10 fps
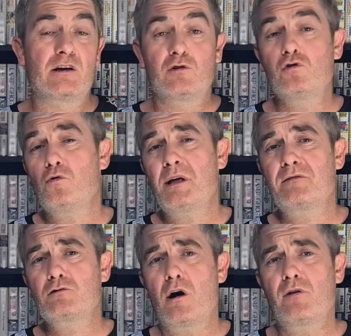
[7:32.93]
Now you normally
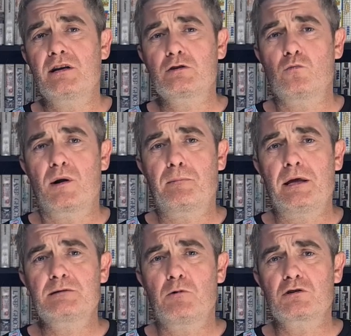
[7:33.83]
have 1,201
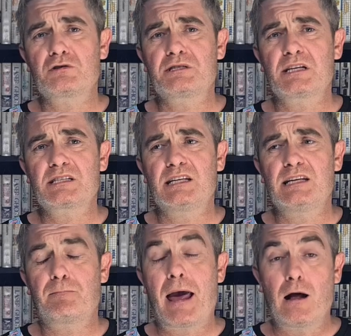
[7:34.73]
Xbox
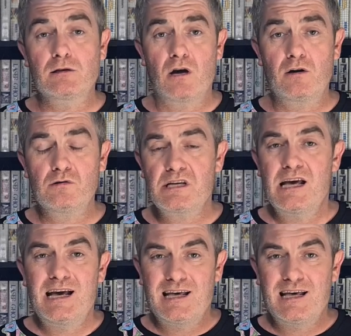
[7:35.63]
360 PAL titles.